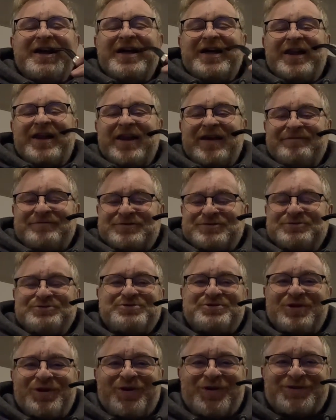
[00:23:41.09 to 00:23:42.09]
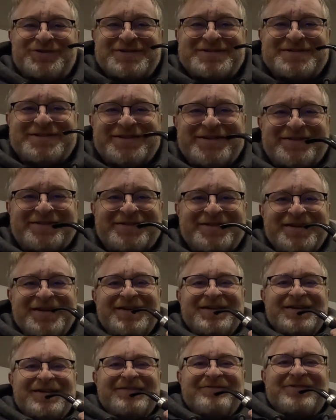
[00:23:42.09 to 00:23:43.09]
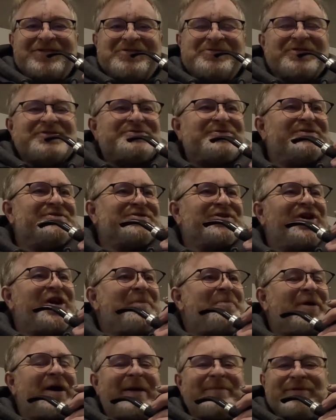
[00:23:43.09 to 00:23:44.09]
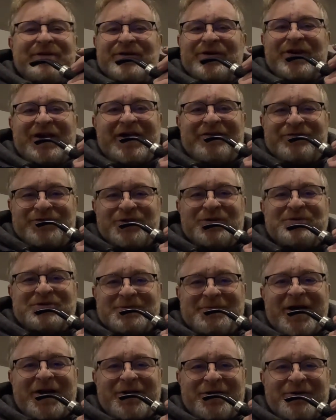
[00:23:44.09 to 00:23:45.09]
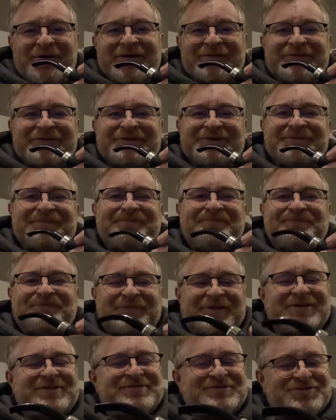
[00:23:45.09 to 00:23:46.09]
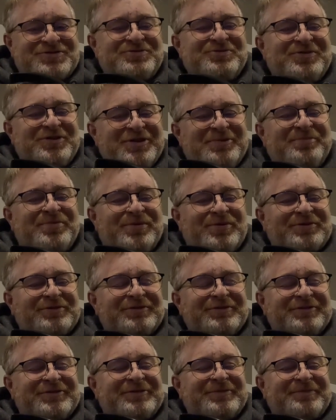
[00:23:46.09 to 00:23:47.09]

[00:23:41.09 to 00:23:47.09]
Life's too short, isn't it? You want to enjoy a pipe, you've got to have good tobacco, haven't you? It's truly important.